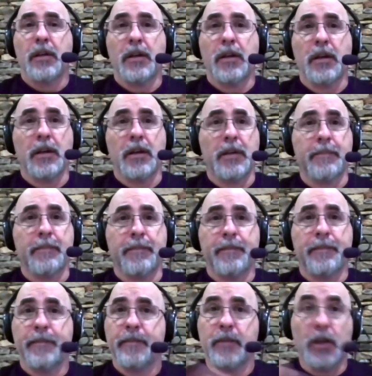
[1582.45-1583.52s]
Um,
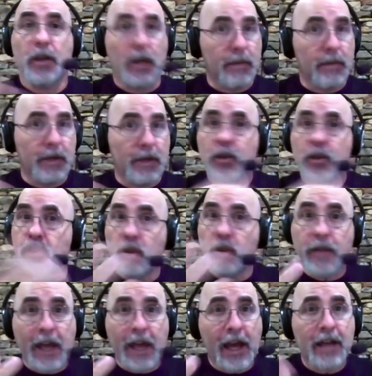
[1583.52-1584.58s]
you know, I mean, if you can do
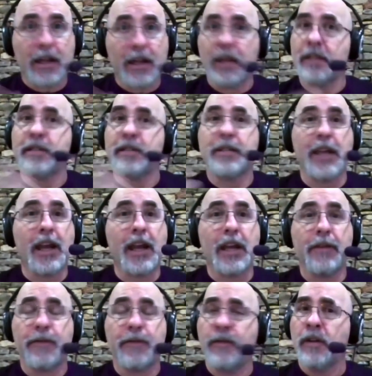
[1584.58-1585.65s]
that and it's
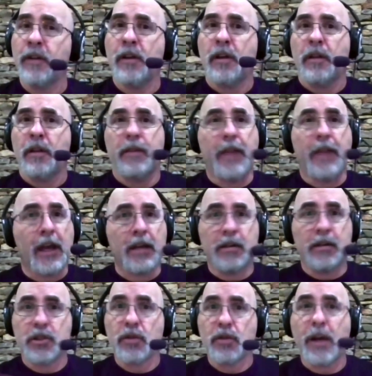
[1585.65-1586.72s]
safe, then
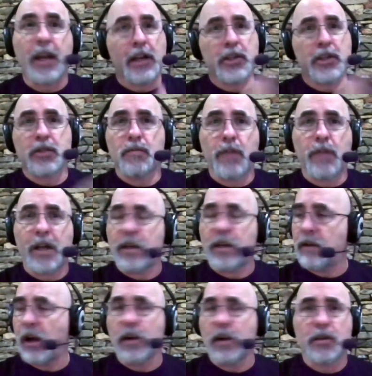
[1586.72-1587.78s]
it's great. I just read
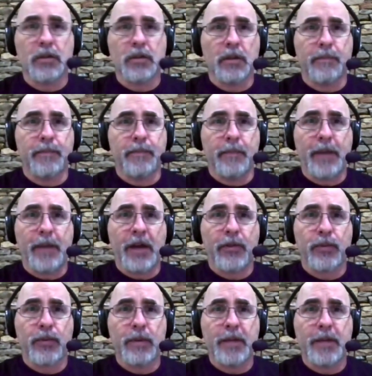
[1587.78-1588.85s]
an article
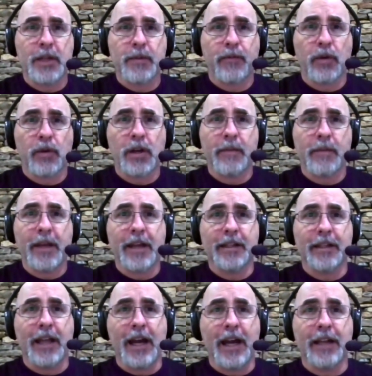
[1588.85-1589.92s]
about three minutes before coming
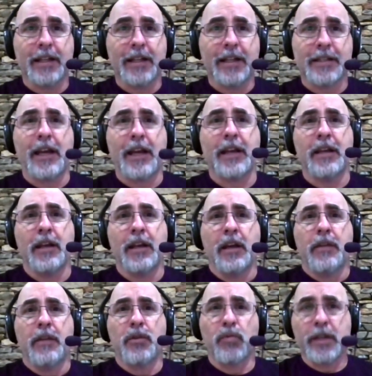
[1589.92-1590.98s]
online that said
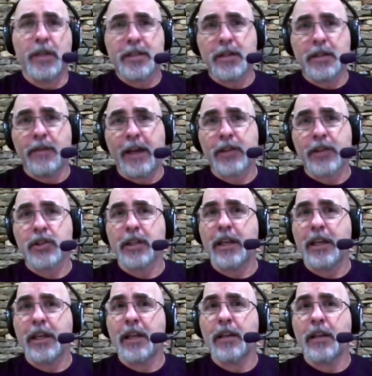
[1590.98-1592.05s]
the risk of actually
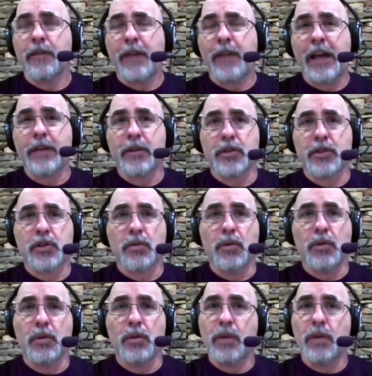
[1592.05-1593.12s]
getting the virus
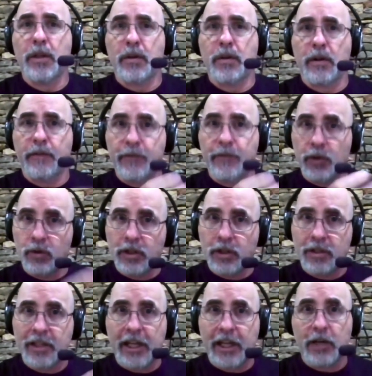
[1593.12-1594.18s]
through either a food
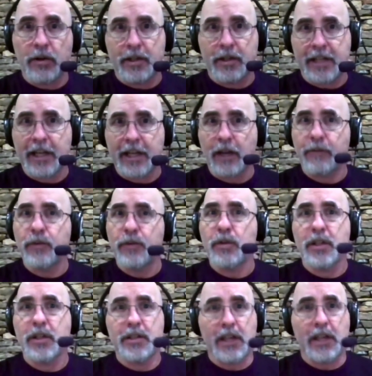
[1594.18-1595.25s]
container or a takeout food
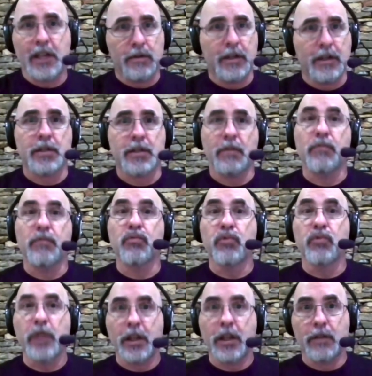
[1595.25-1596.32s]
container is
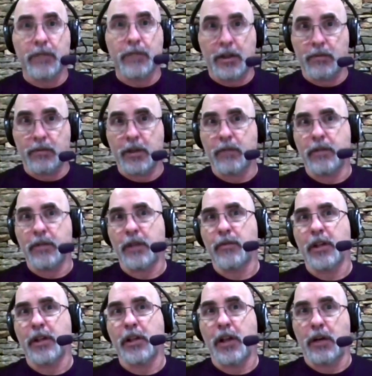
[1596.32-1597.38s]
really, really, really, really,
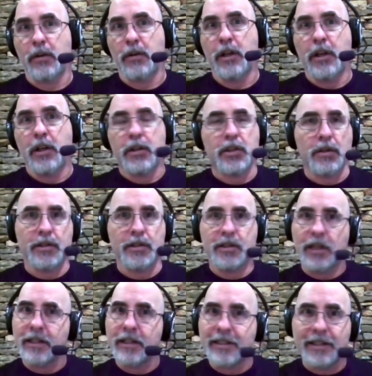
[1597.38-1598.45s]
really low. So
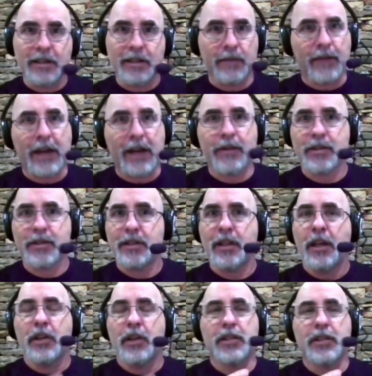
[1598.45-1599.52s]
it's it's the virus.
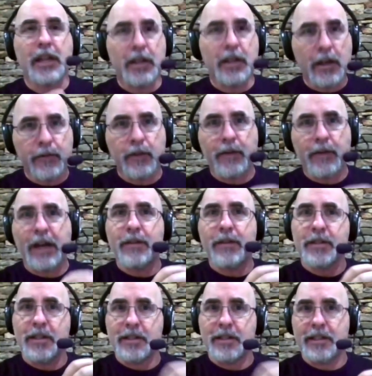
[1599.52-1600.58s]
There's not enough of the
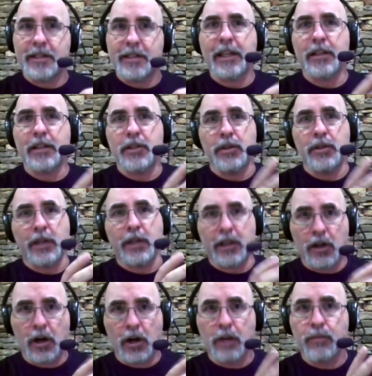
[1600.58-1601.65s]
virus that's sticking to
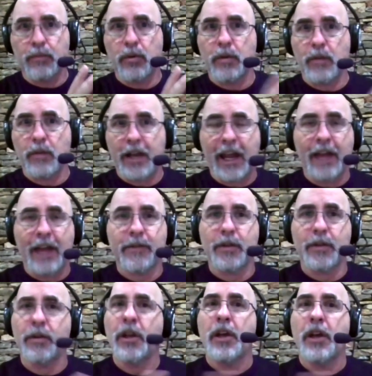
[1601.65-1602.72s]
like cardboard and what have
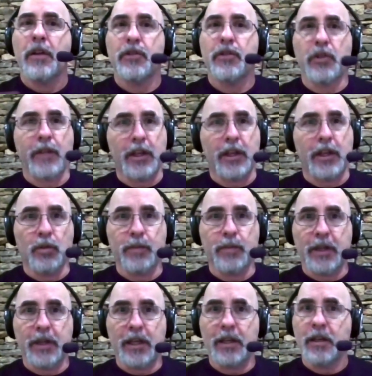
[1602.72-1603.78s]
you, so that you'll
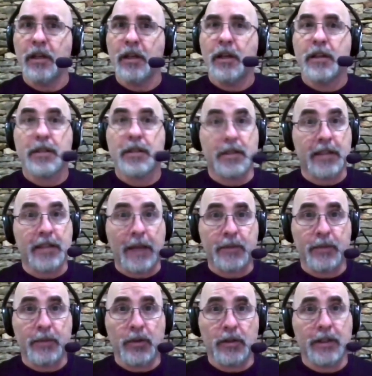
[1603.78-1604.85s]
be
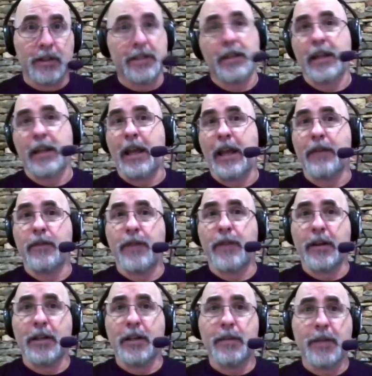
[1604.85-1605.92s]
susceptible. And they said they haven't
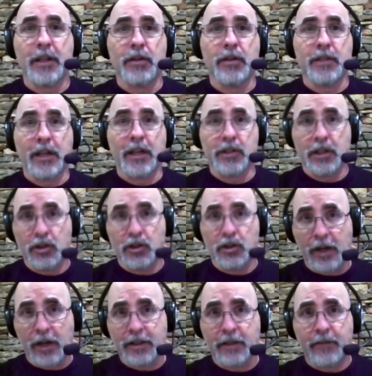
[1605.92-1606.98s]
found anybody who's actually
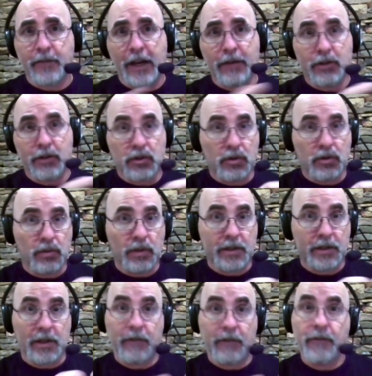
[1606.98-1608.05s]
contracted the virus through,
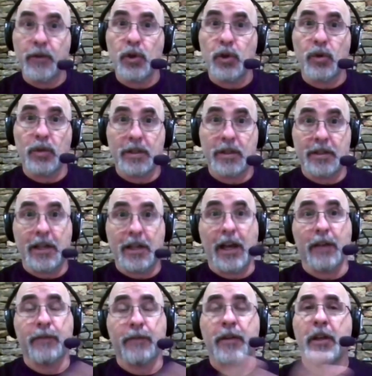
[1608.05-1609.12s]
let's say, food
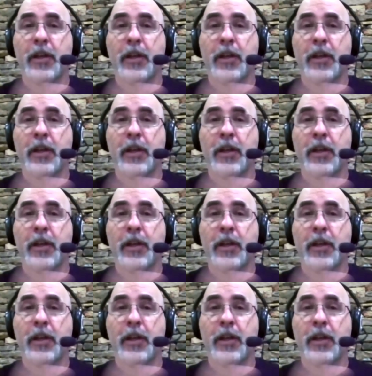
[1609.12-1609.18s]
itself.